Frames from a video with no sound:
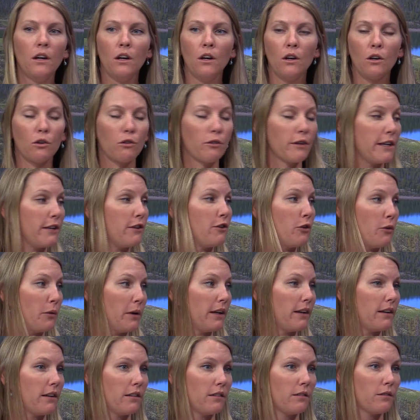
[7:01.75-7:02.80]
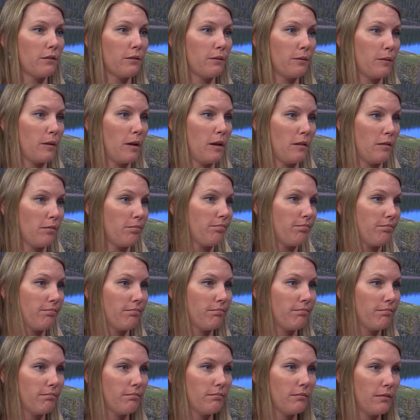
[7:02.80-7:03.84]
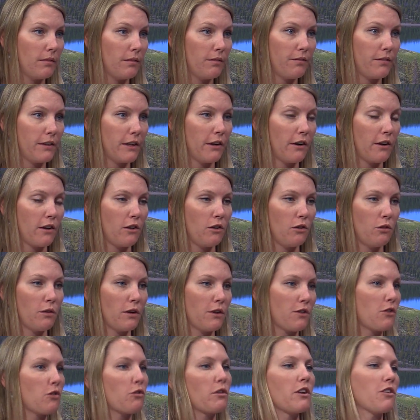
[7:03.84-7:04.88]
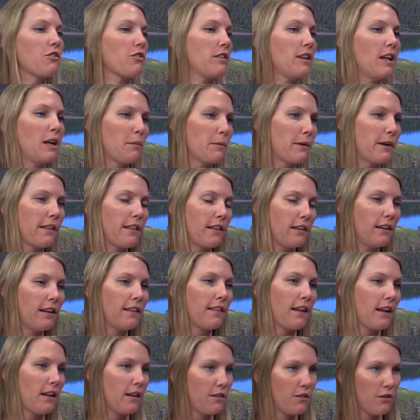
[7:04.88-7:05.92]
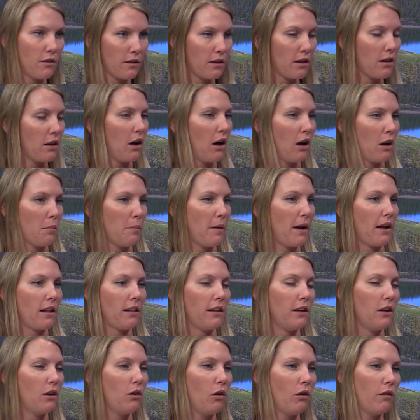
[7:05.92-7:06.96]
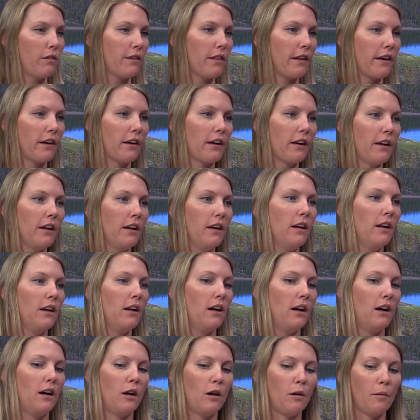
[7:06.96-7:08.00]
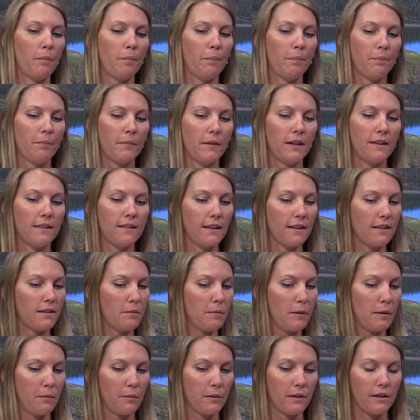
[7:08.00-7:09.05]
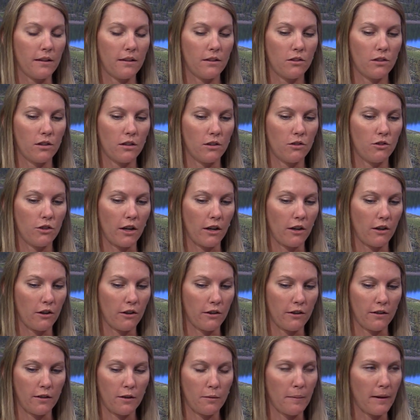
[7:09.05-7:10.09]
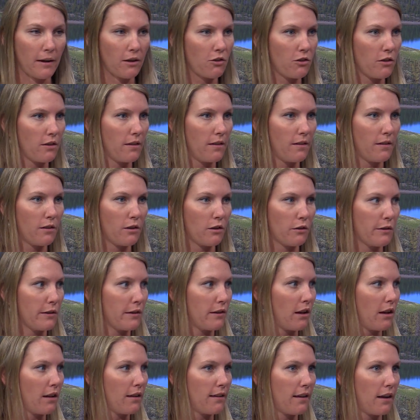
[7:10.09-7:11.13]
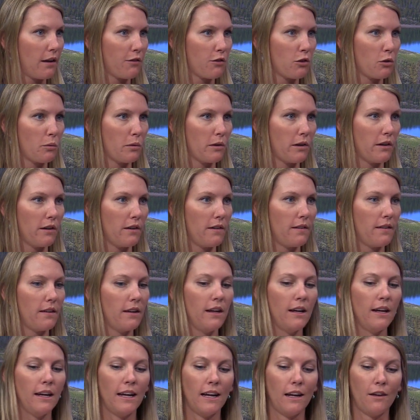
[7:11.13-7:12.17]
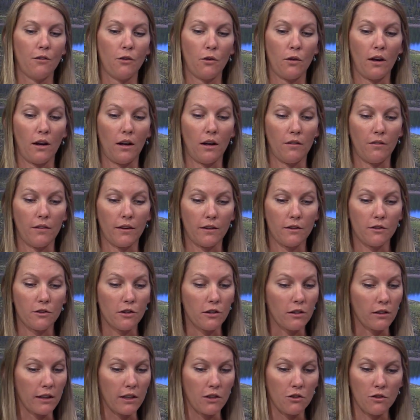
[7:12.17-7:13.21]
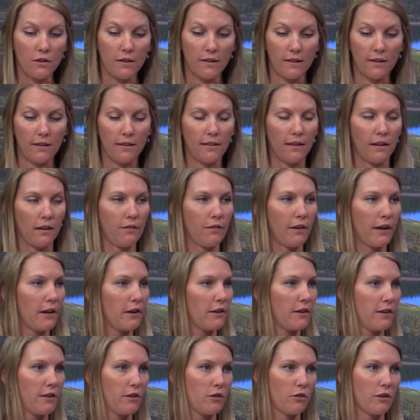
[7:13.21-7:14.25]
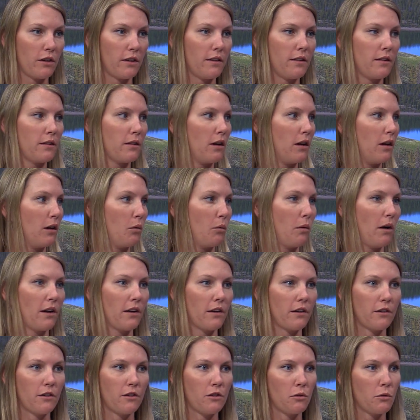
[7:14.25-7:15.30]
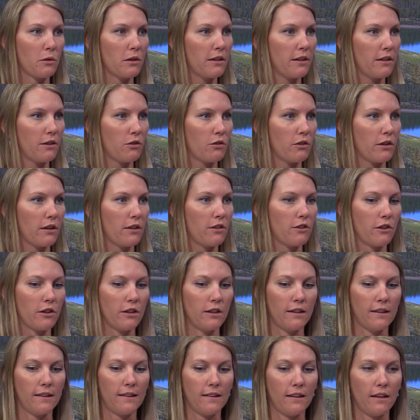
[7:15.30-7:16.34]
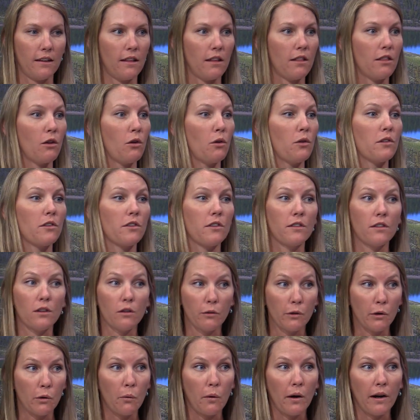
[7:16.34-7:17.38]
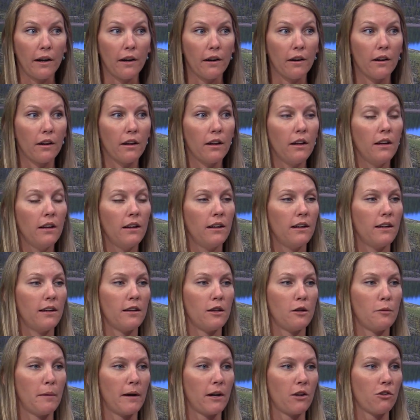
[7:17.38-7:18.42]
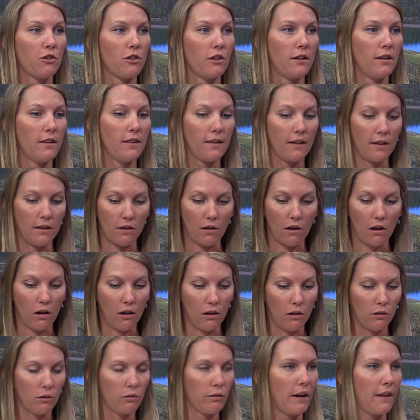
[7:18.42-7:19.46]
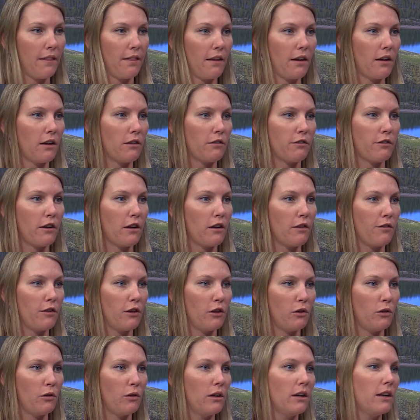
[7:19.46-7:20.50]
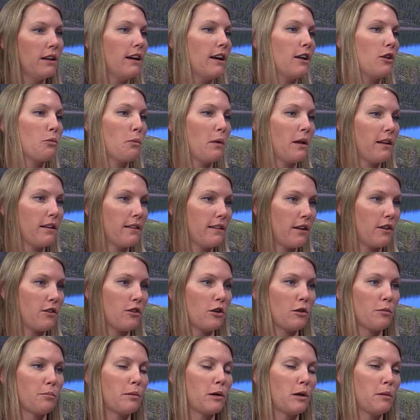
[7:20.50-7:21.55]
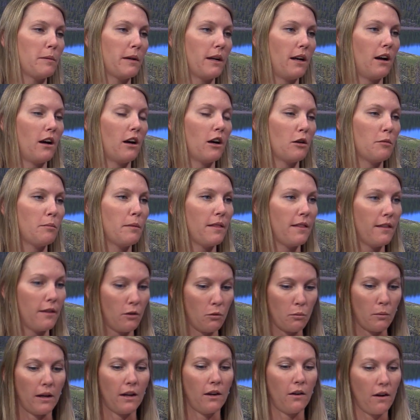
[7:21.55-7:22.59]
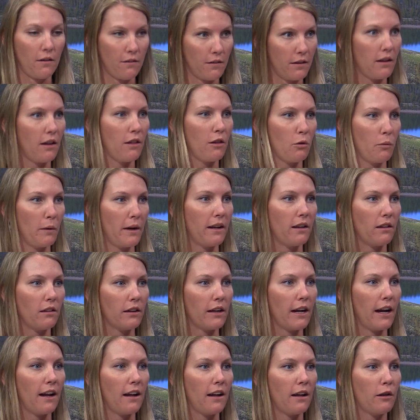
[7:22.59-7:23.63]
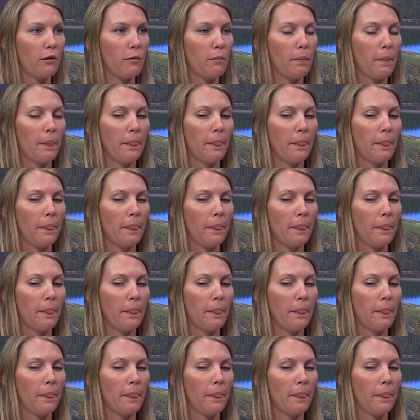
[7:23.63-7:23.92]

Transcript: redo it and figure out a new registration name or anything like that. It's just going to automatically go over there. It's nice to be able to check your inspections, your results afterwards. If you have external agencies like fire districts, water, sewer districts, you're going to see that those are still required inspections. It's all right there in front of you, as well as on your permit card, but this way you have another way to look at it.